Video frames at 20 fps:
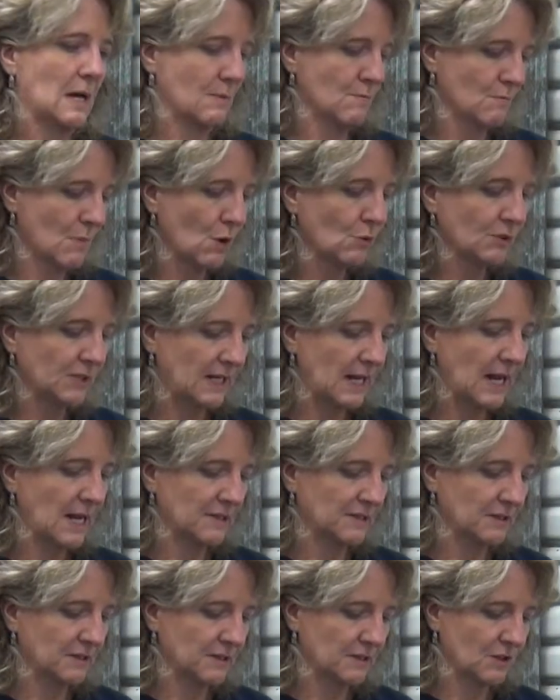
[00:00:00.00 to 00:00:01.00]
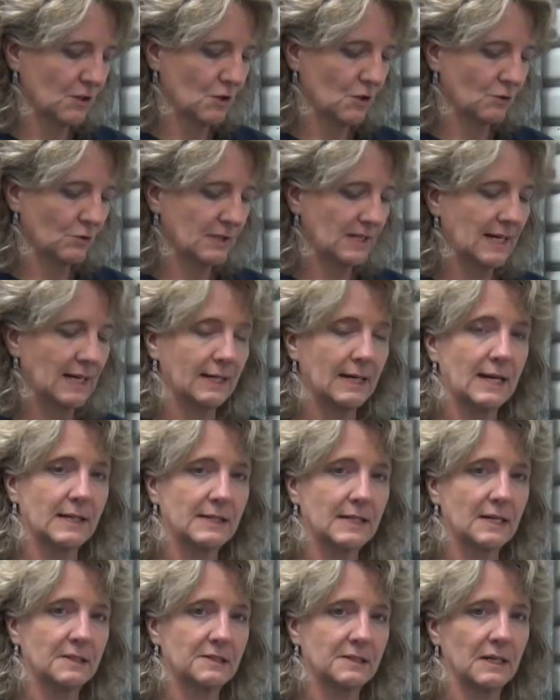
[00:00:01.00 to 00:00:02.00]
most cases, though, DNA
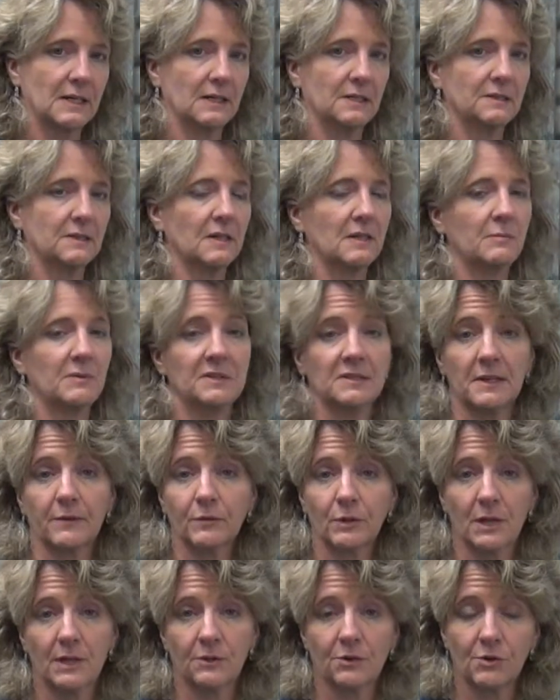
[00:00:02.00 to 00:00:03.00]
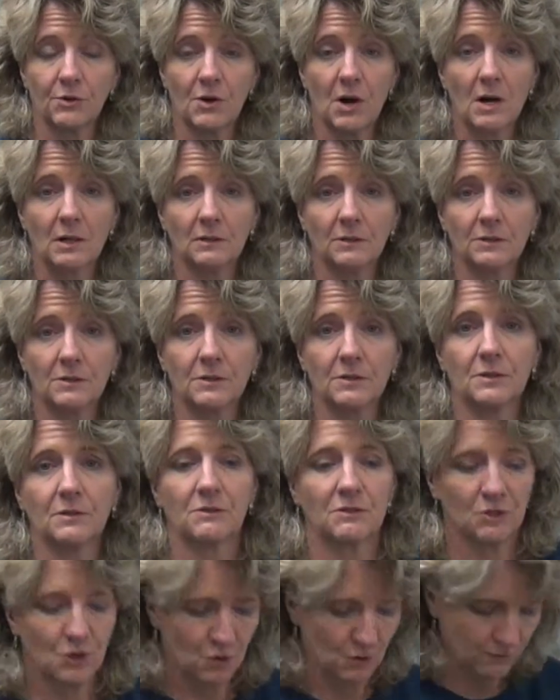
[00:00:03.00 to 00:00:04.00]
testing is going to be several hundred dollars,
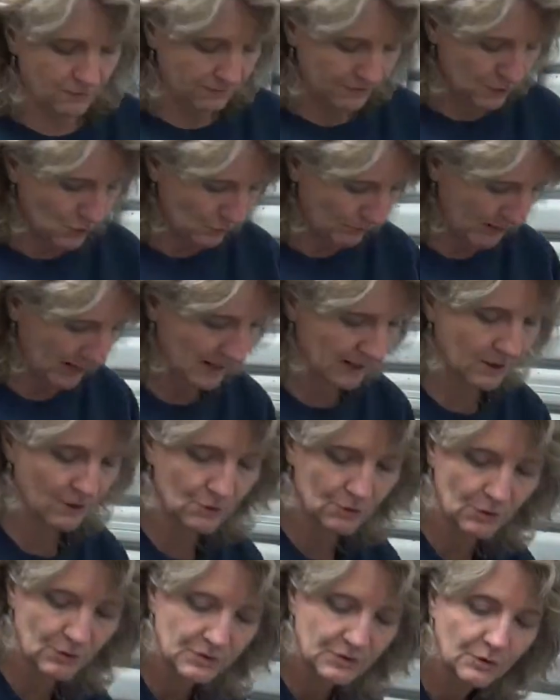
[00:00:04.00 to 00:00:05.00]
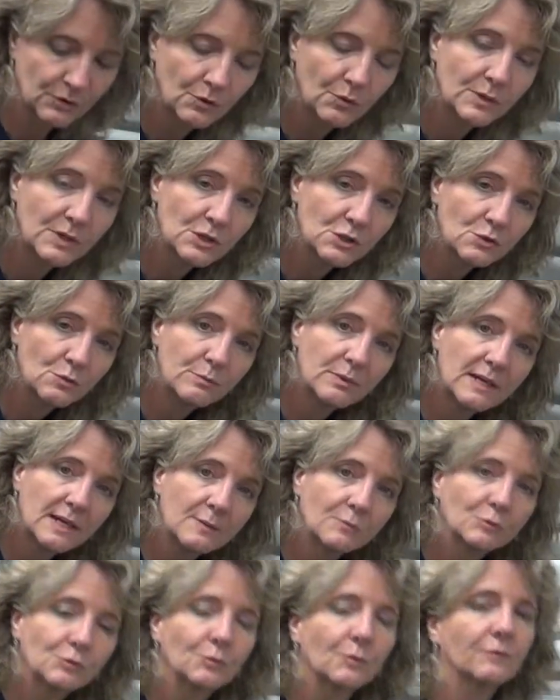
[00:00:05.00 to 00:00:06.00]
so few pet owners are going to be
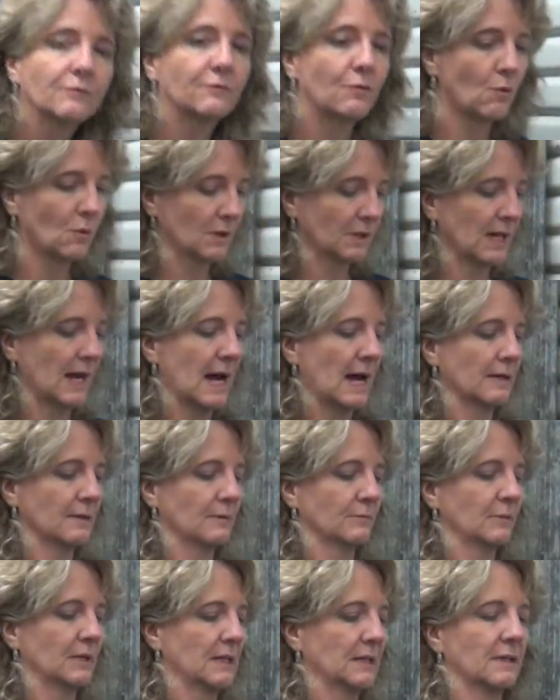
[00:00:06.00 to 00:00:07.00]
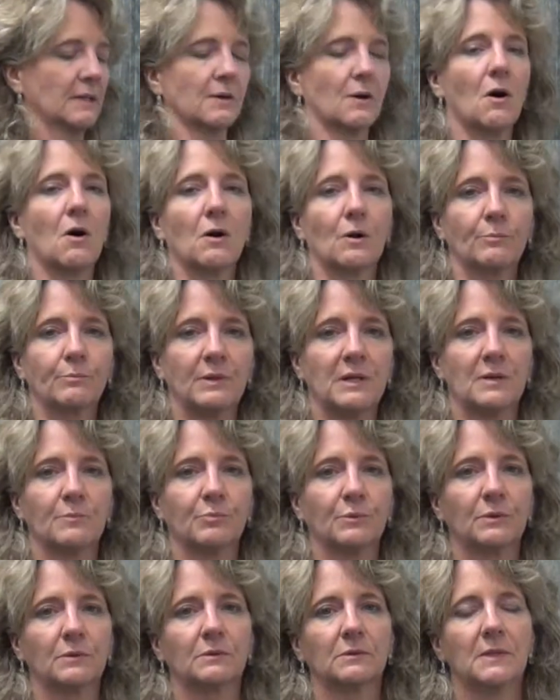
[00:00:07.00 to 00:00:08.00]
able to afford that. But there are
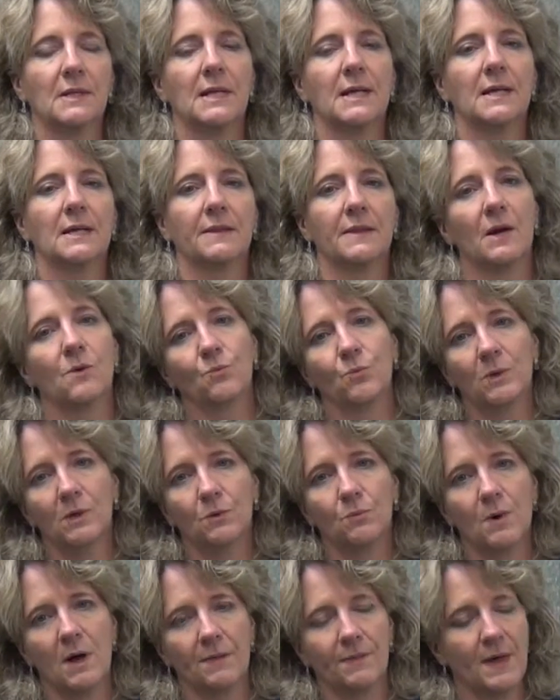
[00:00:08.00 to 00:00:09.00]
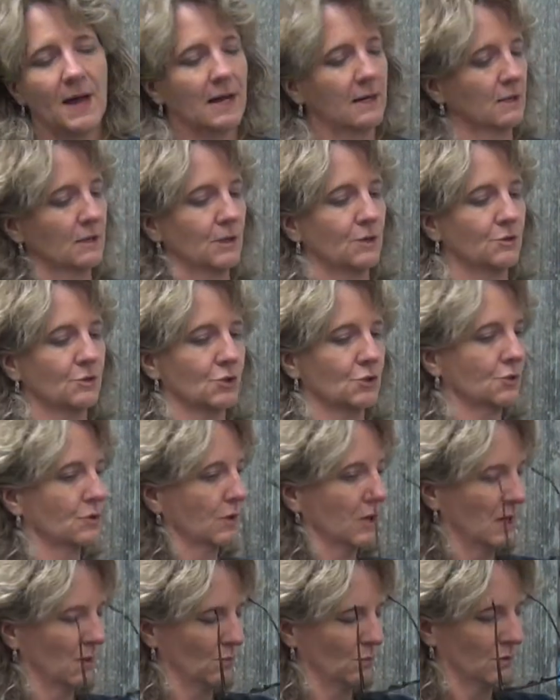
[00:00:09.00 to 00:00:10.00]
people that will want that
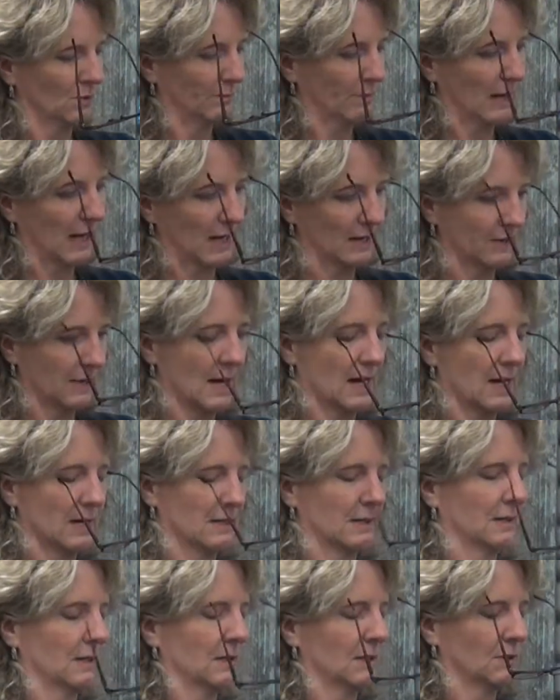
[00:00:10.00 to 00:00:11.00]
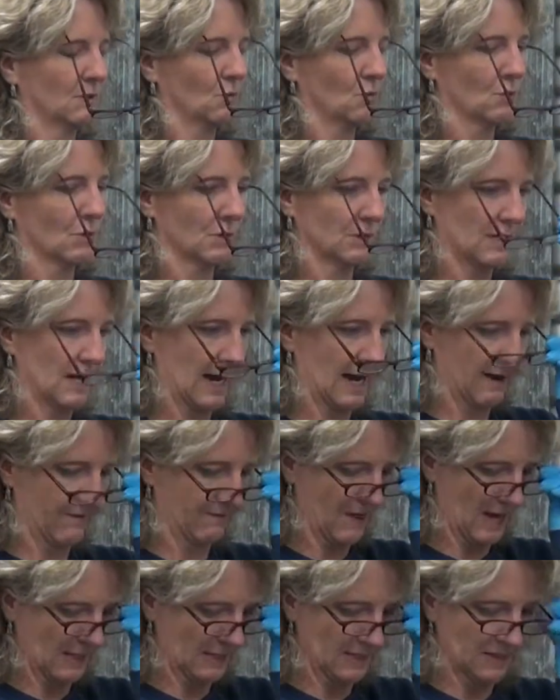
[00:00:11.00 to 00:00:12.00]
closure and will pay that in order to have
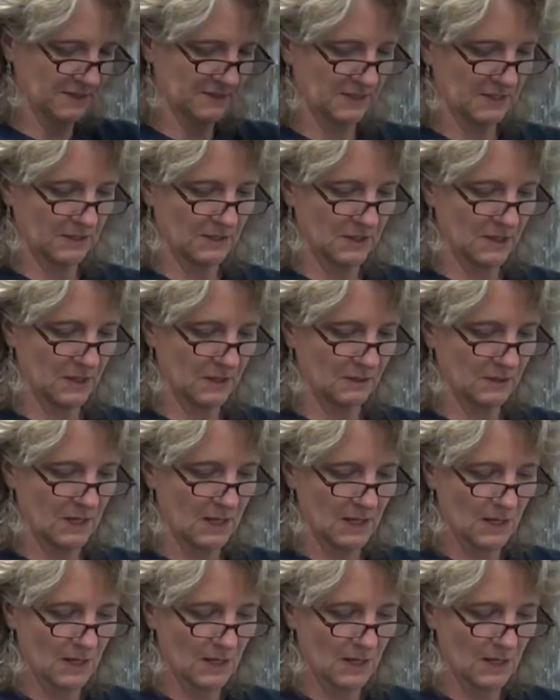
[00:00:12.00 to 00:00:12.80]
that testing done.